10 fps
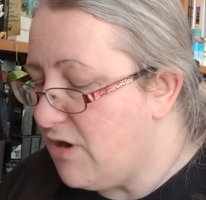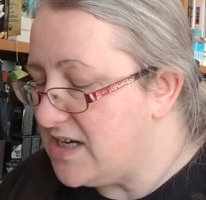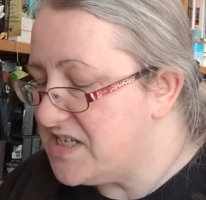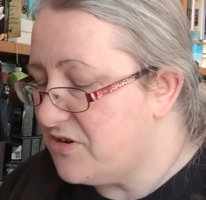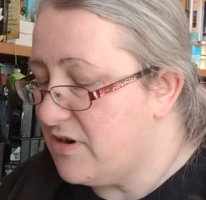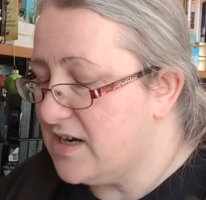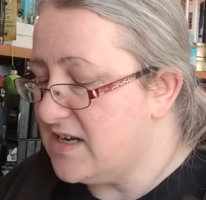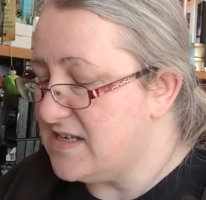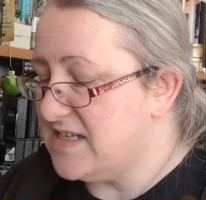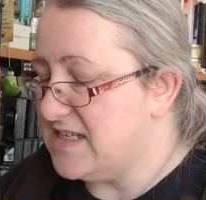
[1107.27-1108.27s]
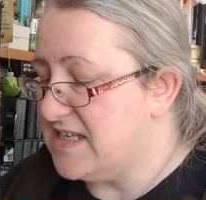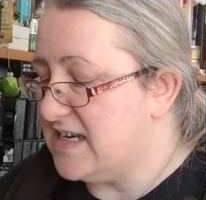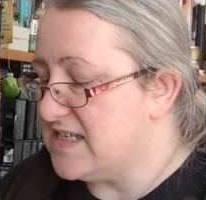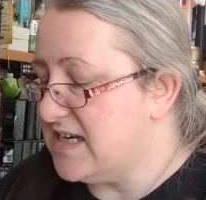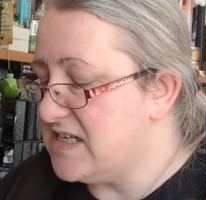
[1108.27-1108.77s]
rice crackers has an
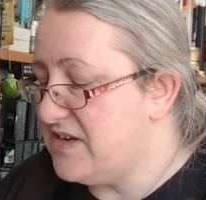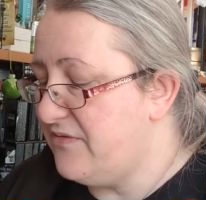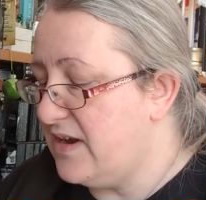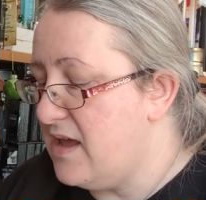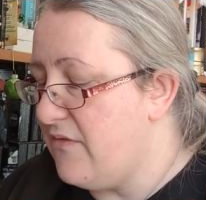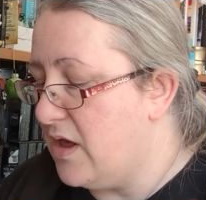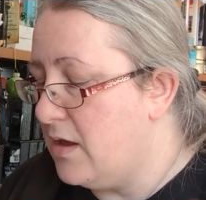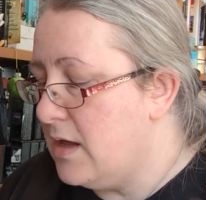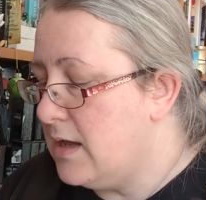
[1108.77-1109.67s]
exciting flavour,